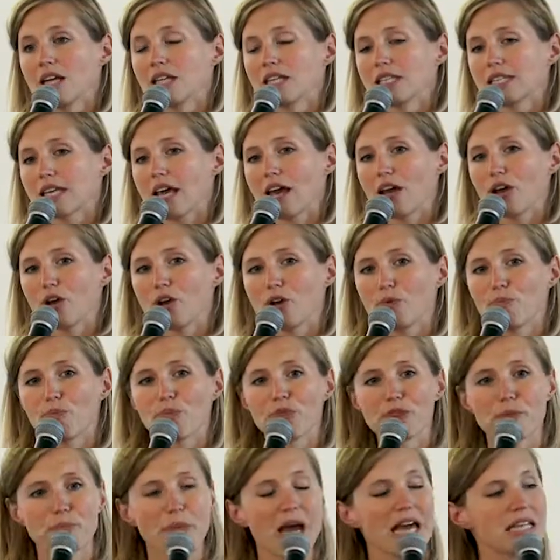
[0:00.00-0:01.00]
So
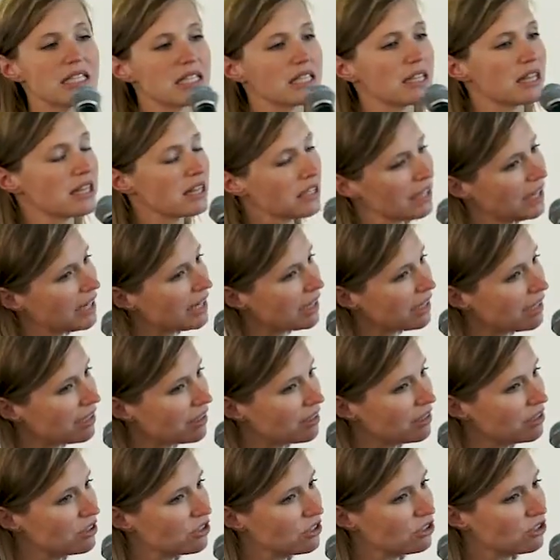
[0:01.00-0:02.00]
the best
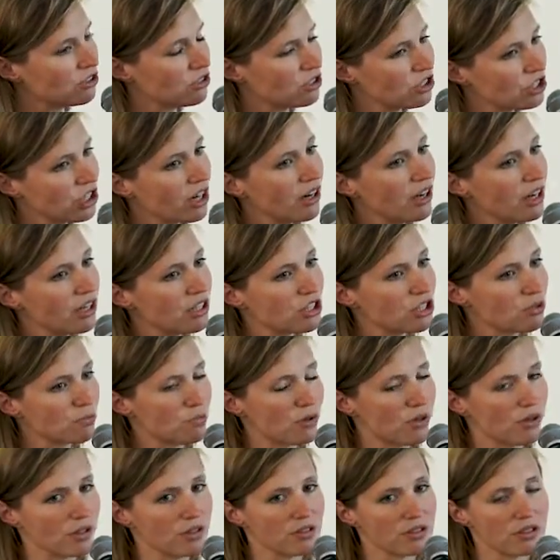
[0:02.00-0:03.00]
thing to change
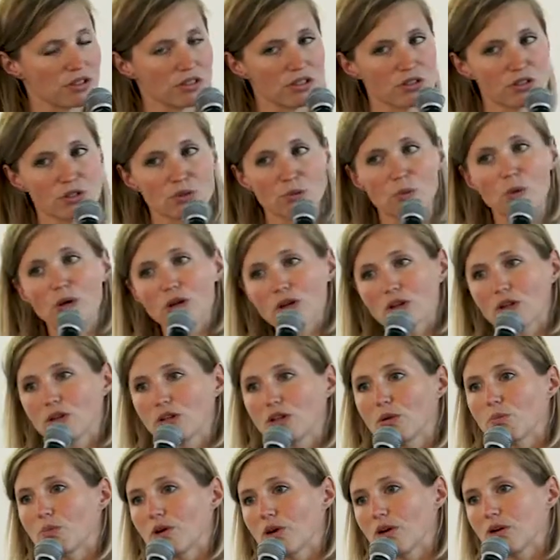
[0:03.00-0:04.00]
biases or to work
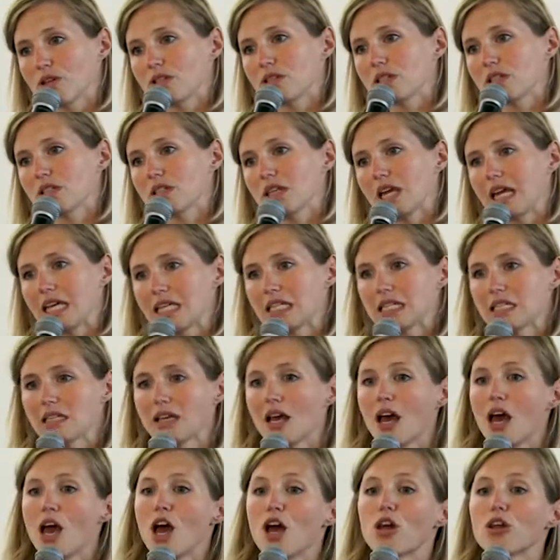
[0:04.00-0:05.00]
on your biases is
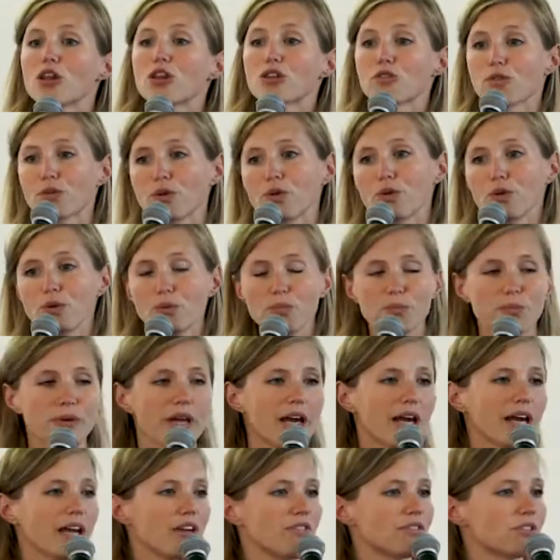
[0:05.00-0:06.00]
through
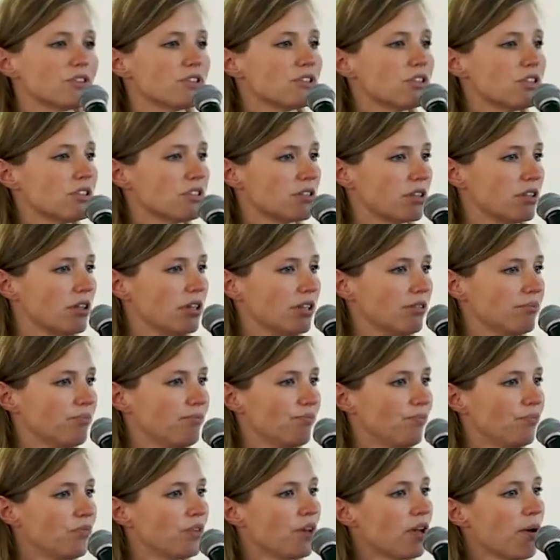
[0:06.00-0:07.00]
behavioral design.
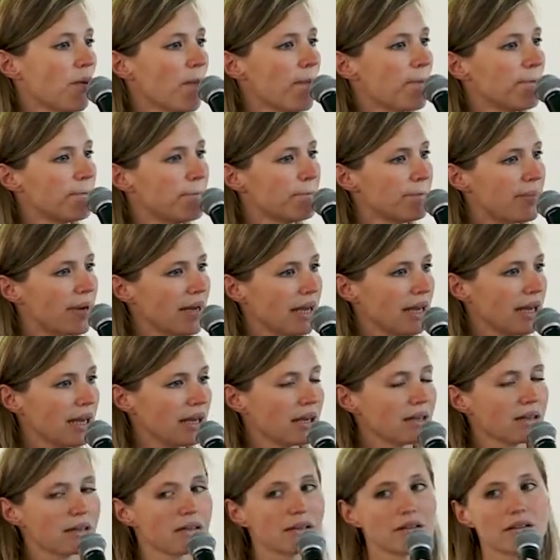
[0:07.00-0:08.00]

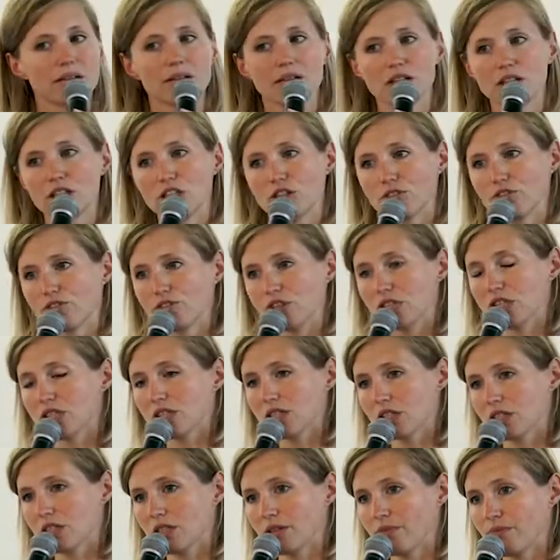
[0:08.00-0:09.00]
Make a
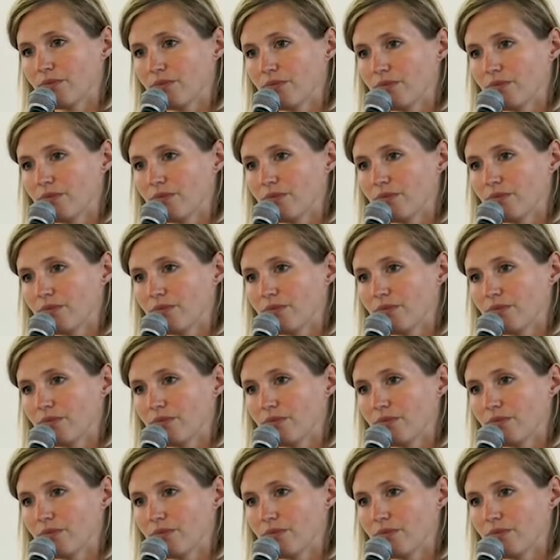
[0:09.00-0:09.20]
difference.